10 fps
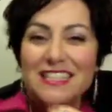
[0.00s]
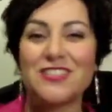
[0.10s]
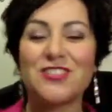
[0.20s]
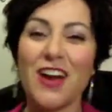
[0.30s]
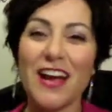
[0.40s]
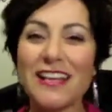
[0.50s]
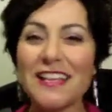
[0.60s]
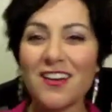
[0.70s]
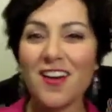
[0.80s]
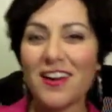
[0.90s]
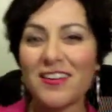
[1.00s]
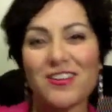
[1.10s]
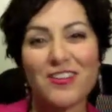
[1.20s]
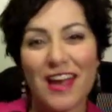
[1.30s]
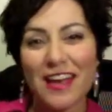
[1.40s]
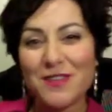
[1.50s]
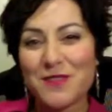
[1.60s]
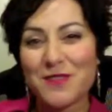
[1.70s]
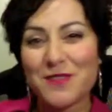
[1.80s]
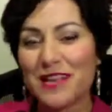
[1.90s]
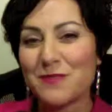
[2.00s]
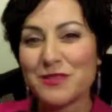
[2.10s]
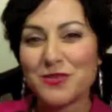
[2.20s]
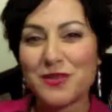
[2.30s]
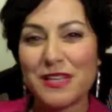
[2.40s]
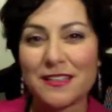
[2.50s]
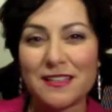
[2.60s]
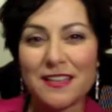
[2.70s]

trying it on, or you're anywhere in between,